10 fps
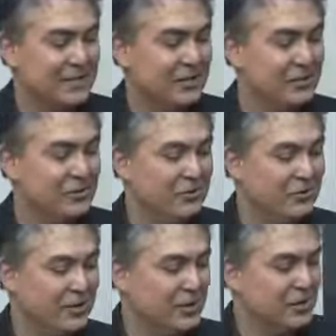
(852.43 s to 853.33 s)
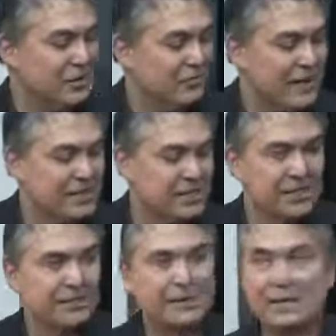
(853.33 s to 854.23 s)
You can
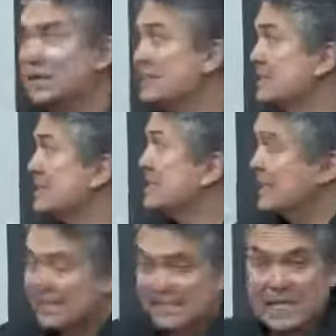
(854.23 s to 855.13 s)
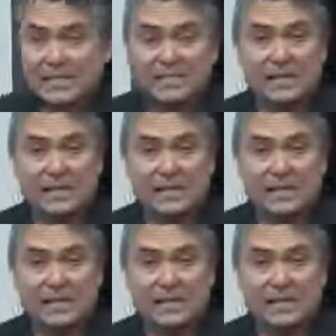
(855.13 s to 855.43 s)
register in this sense.